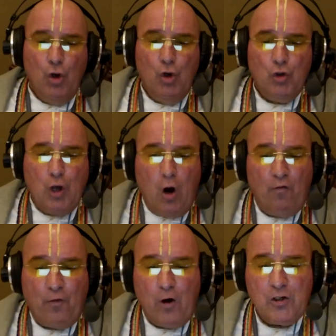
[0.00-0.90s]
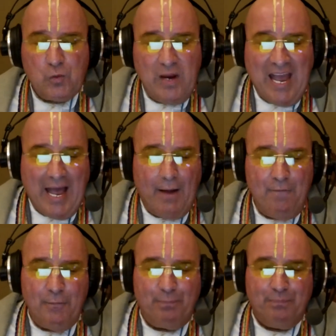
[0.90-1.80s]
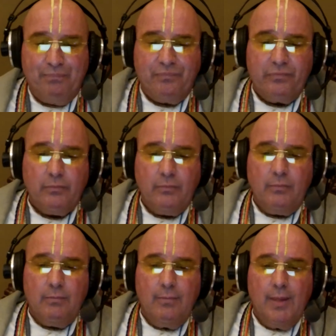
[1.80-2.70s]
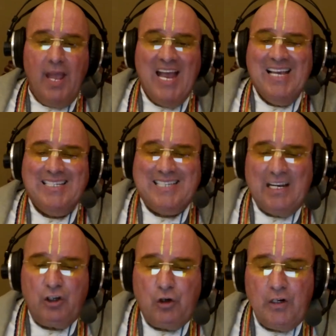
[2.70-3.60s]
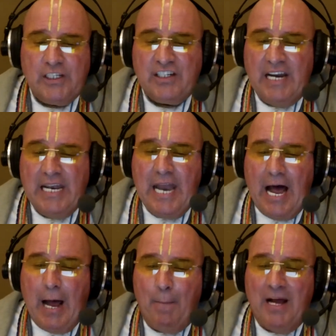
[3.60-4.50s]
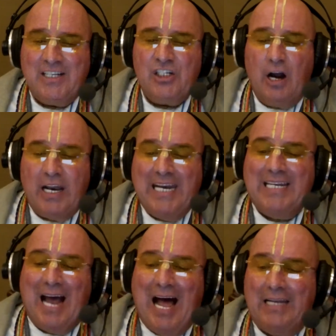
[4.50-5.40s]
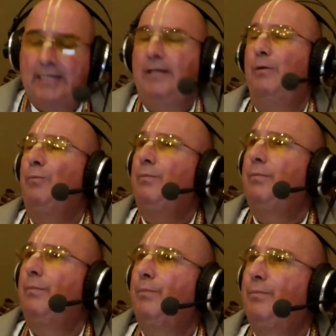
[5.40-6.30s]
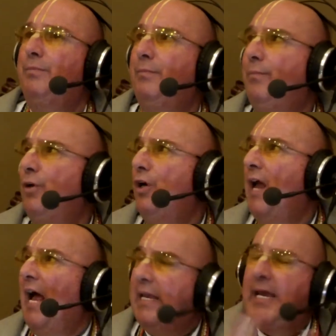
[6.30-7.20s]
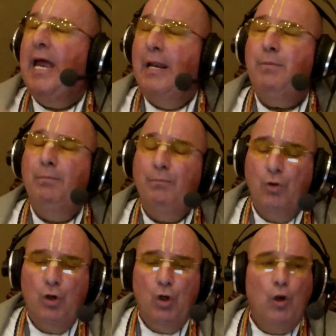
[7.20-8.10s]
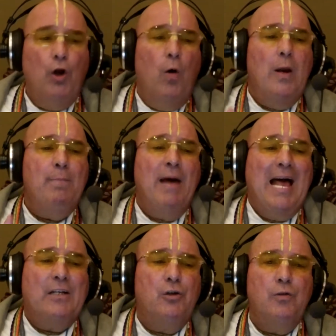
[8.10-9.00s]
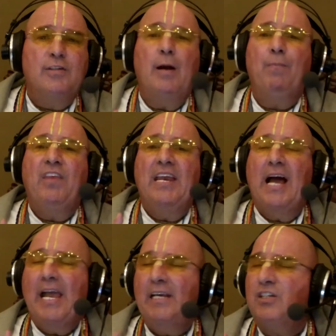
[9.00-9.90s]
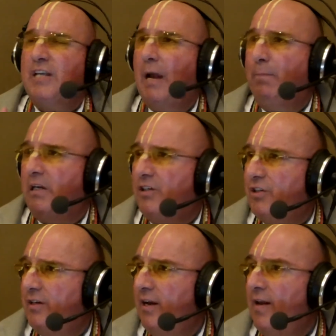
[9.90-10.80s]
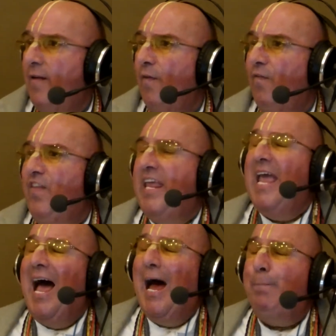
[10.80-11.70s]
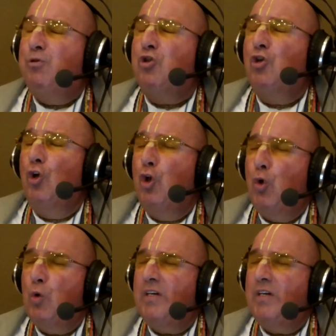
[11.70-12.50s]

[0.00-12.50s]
So first we have Sat Krishna Nama Charitadi. Again, going back to something I established, the absolute